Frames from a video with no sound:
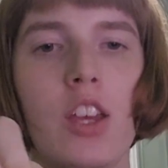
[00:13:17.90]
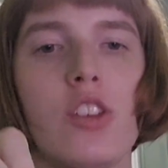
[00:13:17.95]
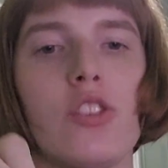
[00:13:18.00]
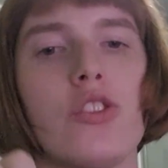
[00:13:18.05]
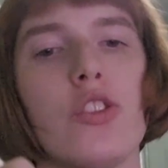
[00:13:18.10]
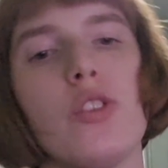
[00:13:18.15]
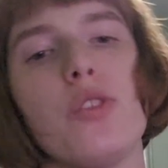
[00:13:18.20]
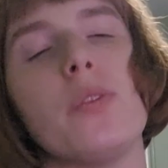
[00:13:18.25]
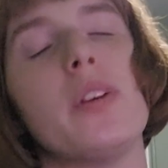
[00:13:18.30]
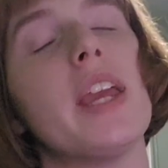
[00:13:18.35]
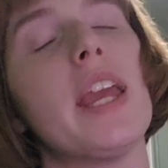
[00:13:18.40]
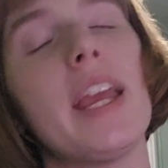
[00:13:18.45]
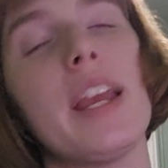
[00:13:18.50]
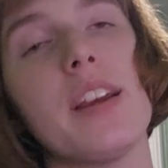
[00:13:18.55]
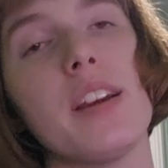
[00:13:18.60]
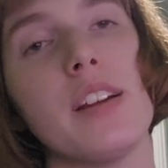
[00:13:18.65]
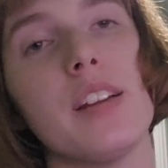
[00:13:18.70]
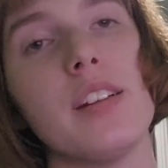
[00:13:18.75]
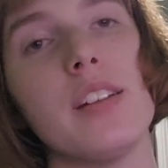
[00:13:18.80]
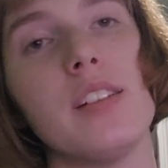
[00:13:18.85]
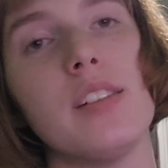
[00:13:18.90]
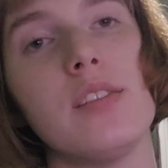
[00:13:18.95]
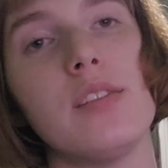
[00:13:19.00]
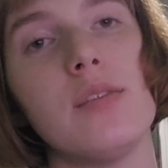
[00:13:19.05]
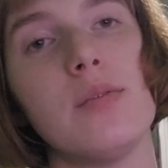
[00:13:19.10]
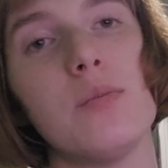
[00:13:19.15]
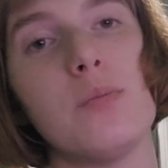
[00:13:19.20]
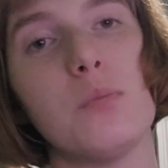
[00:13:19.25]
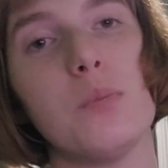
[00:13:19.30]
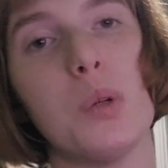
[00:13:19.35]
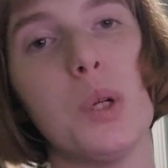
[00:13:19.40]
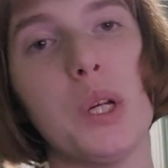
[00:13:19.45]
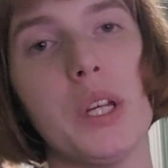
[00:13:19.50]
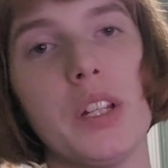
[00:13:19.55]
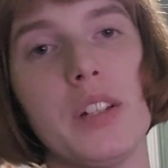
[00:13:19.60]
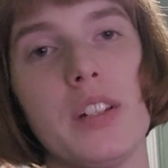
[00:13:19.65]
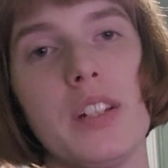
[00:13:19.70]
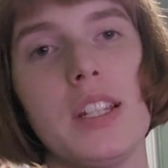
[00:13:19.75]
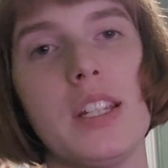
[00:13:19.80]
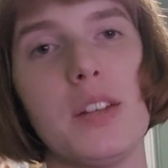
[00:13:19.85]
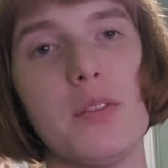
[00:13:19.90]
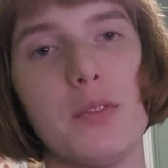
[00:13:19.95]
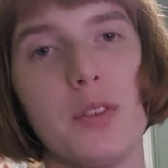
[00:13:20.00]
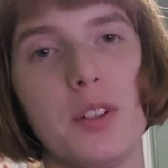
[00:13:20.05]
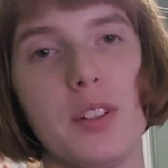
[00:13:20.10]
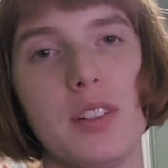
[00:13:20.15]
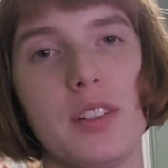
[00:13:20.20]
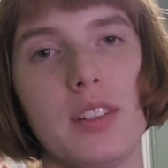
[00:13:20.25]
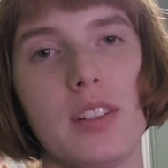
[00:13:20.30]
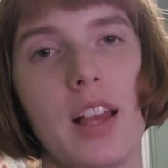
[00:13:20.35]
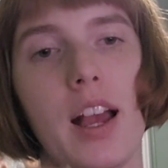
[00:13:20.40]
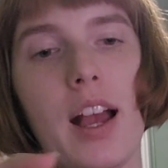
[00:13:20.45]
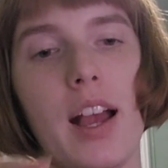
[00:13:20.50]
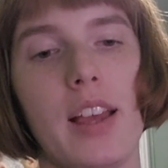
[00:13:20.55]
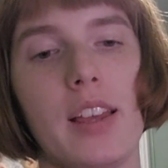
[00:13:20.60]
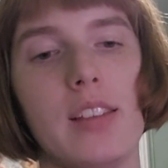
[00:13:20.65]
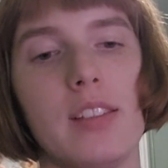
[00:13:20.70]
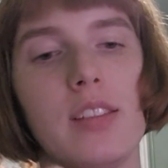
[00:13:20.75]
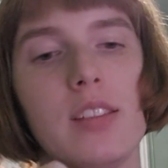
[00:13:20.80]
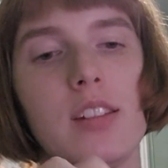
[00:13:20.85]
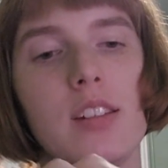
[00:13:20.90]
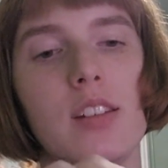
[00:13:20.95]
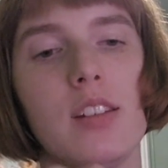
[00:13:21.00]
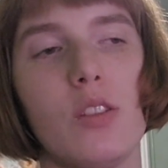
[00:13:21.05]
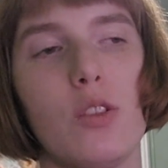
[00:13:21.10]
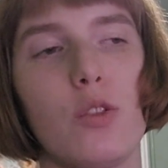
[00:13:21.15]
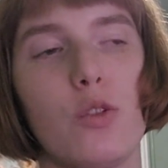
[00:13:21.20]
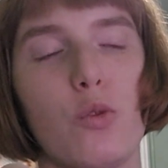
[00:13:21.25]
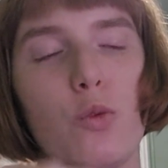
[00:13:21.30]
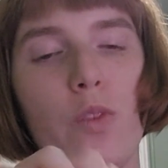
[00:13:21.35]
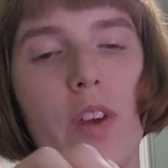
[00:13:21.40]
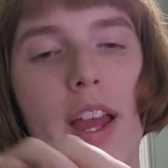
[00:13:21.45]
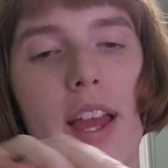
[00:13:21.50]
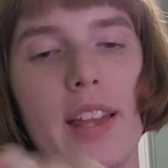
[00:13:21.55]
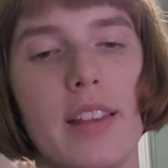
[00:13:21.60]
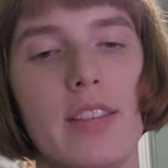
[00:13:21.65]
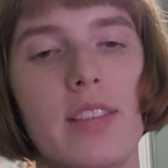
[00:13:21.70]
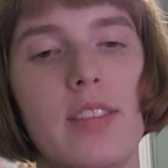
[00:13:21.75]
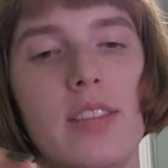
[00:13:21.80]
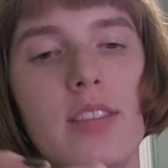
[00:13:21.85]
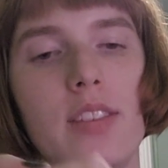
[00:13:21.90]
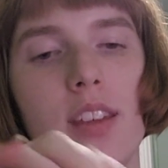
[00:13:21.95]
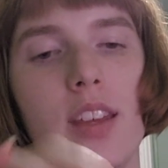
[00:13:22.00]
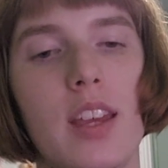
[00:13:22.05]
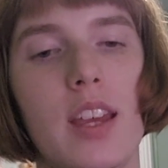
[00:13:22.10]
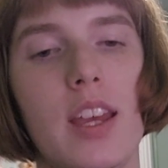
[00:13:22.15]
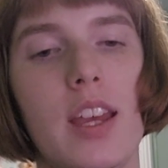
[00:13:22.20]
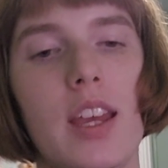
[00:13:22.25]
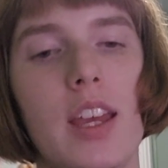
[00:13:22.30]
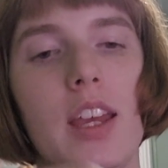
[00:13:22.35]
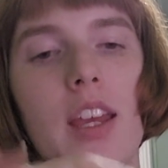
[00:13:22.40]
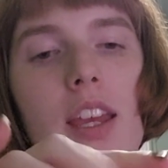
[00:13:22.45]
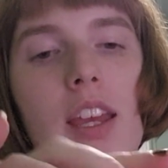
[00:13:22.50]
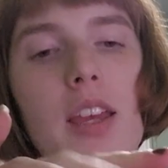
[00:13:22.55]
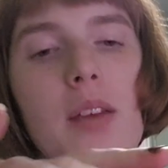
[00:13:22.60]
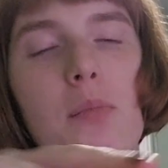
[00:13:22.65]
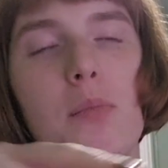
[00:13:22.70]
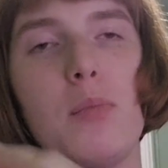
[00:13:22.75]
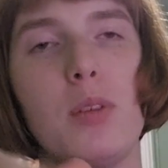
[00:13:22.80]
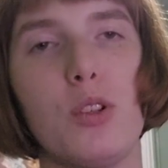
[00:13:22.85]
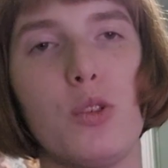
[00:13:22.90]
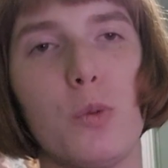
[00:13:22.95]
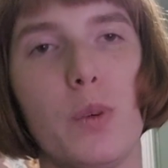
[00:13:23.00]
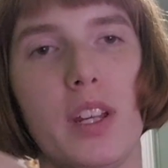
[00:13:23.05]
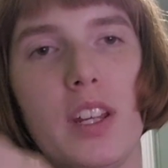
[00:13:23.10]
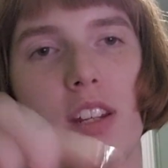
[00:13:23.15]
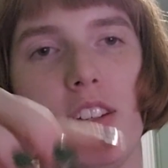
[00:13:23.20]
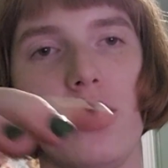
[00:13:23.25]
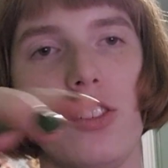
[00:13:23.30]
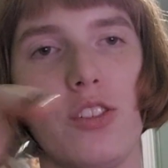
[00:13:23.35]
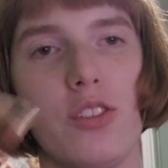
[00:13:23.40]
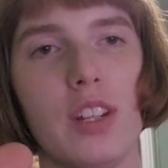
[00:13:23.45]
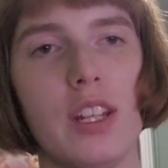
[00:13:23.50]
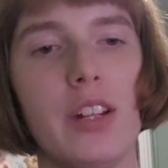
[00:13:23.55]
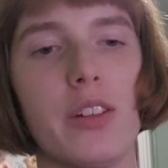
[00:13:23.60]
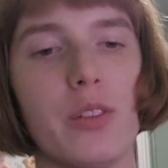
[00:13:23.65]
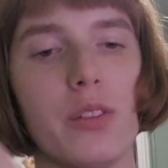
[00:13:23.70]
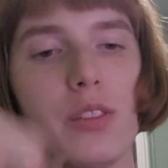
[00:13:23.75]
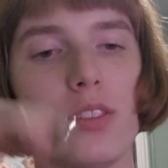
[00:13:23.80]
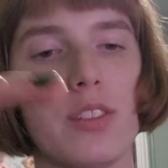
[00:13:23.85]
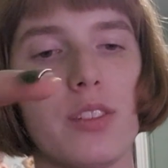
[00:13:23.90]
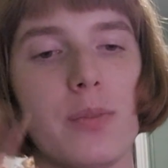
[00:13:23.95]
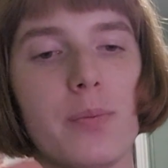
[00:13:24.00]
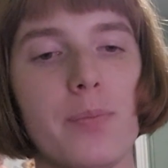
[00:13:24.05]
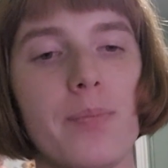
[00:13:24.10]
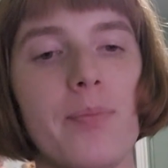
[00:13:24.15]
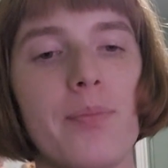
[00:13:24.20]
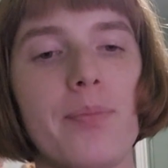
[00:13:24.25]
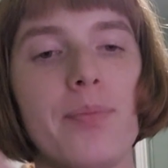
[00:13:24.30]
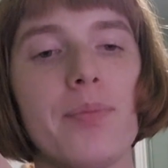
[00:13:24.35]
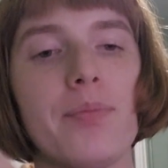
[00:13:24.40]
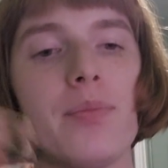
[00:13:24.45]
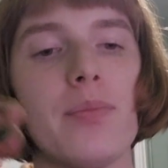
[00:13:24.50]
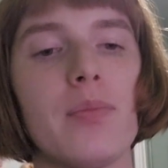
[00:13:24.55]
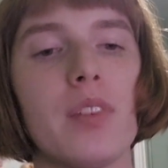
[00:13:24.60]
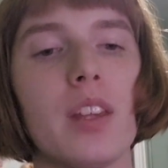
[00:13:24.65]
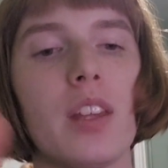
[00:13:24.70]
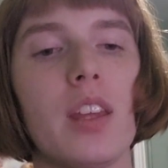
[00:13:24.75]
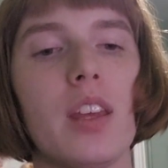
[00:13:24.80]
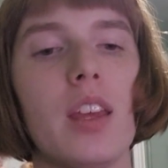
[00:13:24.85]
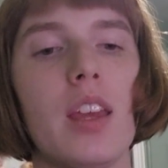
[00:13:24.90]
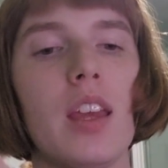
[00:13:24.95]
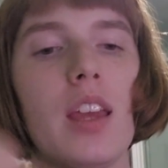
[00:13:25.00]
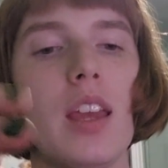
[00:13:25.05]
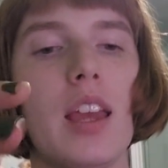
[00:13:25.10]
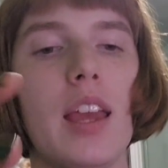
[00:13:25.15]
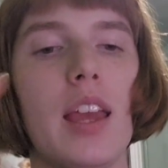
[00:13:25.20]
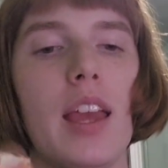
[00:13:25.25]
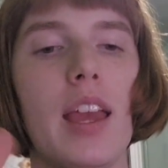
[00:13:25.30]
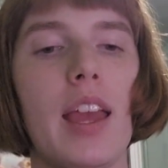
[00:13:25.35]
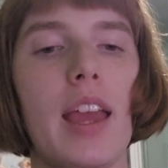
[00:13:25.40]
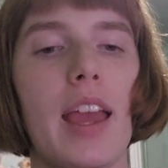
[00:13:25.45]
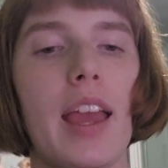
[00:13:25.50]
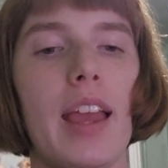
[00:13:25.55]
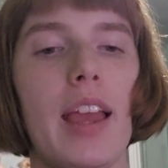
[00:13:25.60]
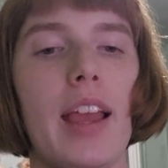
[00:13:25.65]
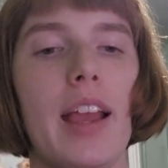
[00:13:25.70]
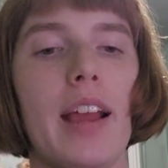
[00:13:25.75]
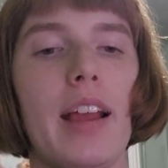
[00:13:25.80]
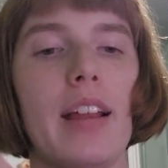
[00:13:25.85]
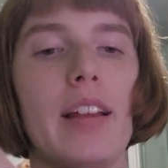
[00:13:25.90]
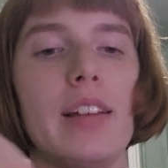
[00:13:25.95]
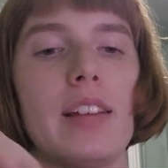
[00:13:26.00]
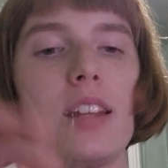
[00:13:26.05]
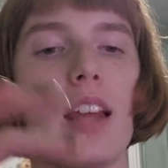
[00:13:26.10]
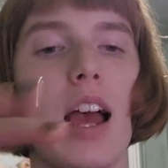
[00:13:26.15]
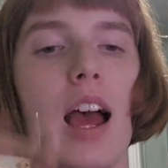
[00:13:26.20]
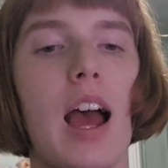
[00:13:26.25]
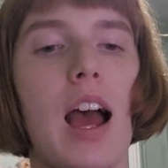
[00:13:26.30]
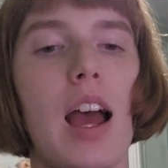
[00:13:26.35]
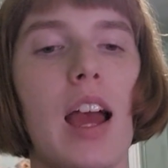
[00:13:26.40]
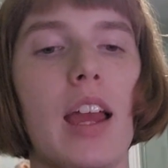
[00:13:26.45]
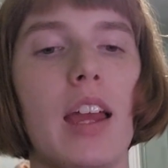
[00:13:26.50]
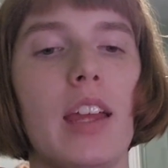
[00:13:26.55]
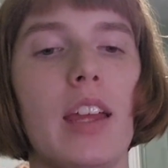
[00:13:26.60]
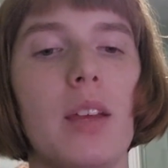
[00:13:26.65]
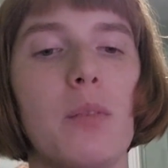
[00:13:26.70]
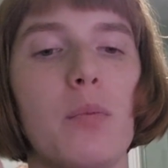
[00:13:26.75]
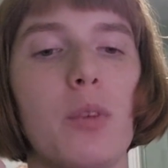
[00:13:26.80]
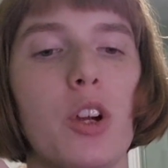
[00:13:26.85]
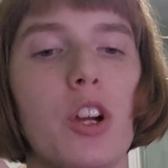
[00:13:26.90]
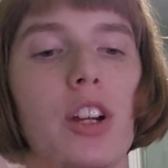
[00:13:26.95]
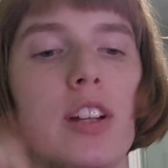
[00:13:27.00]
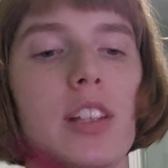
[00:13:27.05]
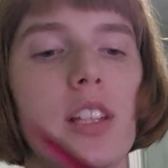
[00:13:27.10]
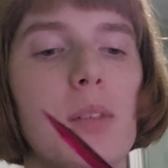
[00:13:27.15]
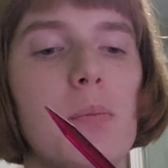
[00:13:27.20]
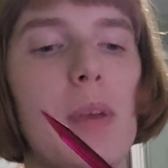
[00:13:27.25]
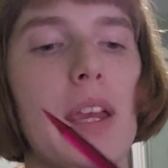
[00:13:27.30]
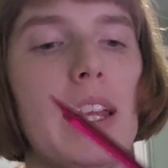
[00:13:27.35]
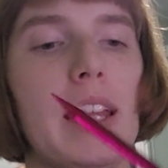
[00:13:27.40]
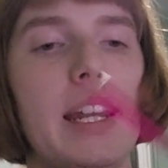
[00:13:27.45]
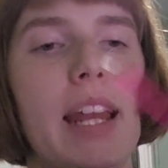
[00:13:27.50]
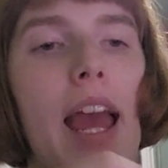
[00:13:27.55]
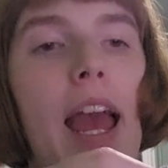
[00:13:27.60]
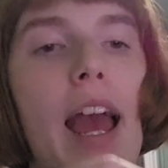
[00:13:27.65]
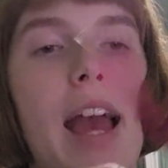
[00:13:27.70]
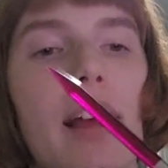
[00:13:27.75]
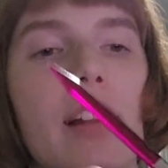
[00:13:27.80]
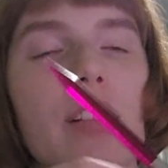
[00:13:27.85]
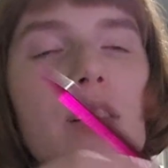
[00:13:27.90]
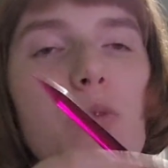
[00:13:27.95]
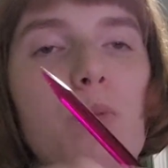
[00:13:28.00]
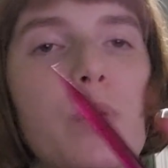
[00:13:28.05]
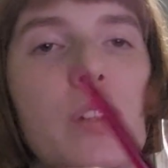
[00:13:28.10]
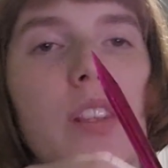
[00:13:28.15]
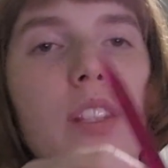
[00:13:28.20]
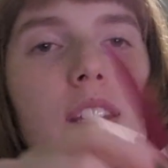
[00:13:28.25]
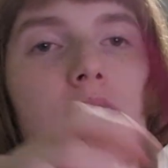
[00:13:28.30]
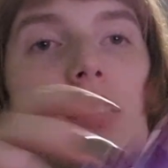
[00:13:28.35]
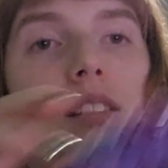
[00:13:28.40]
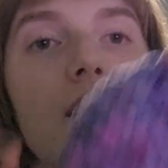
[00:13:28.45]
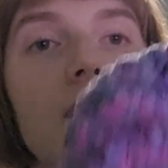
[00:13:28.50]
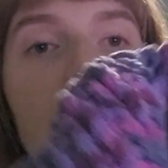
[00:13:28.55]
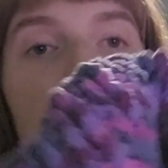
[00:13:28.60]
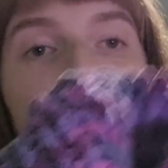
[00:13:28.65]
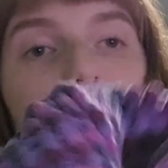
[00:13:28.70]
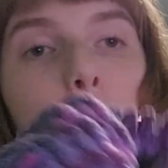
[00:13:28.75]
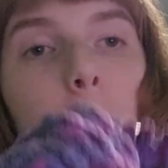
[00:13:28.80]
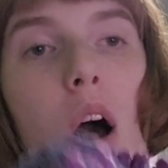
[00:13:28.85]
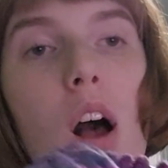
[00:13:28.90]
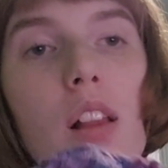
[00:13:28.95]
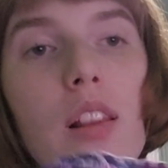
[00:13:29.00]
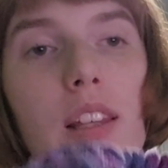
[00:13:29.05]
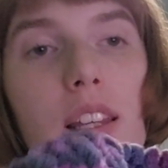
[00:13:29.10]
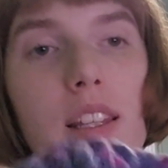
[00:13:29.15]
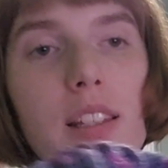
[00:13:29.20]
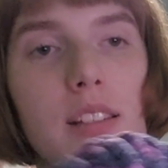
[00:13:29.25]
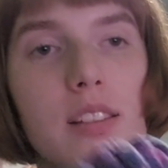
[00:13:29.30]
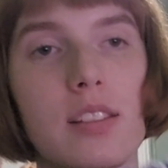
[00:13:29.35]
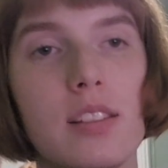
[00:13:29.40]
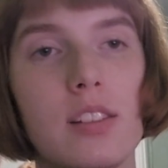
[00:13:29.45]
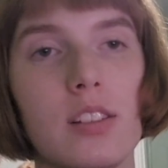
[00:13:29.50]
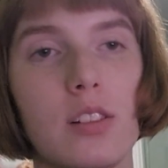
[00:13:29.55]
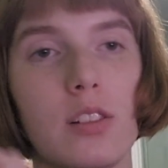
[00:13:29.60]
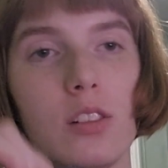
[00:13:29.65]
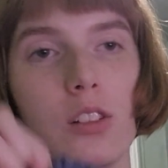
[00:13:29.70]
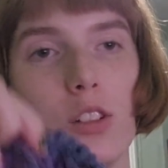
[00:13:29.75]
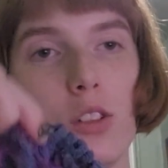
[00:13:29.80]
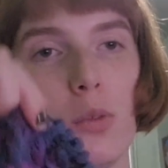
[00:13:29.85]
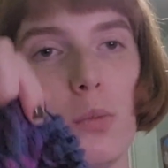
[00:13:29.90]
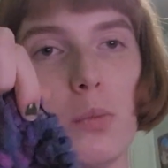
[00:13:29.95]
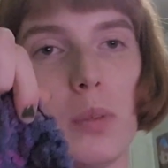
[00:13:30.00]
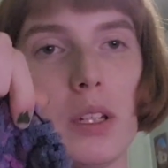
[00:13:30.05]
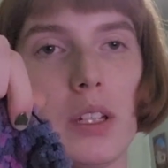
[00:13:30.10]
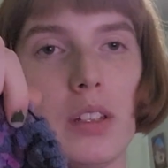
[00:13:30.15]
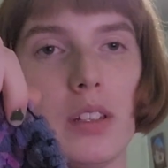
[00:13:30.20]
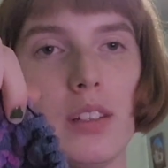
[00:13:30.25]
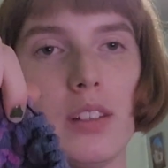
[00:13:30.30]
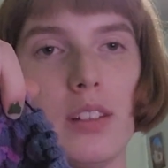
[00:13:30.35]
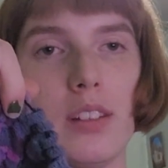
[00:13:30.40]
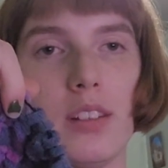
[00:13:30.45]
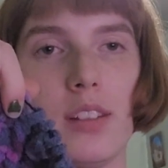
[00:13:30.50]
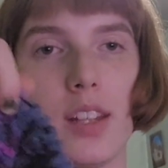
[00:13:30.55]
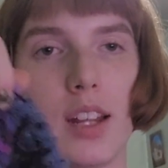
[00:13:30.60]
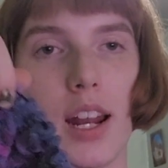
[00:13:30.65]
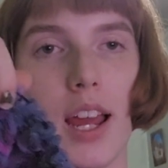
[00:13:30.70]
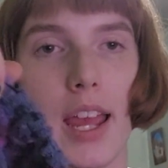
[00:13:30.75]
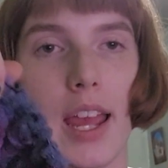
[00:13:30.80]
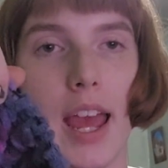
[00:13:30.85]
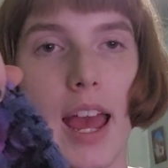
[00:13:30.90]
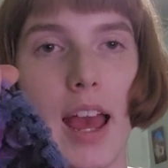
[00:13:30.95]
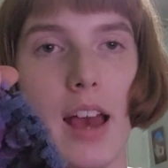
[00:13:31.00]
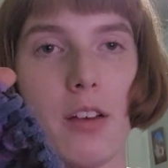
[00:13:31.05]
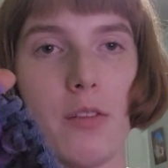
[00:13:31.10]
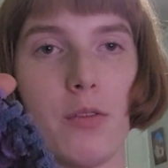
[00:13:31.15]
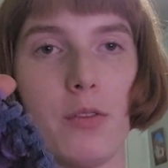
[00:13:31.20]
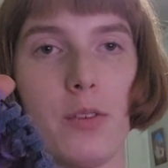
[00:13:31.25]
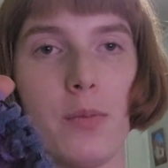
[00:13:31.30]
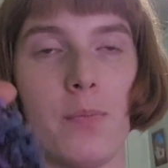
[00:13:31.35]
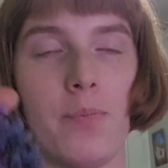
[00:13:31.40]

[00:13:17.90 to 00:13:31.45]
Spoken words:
So you can put different sized threads in between your needles. And I am currently making hats with the smallest loop that I have,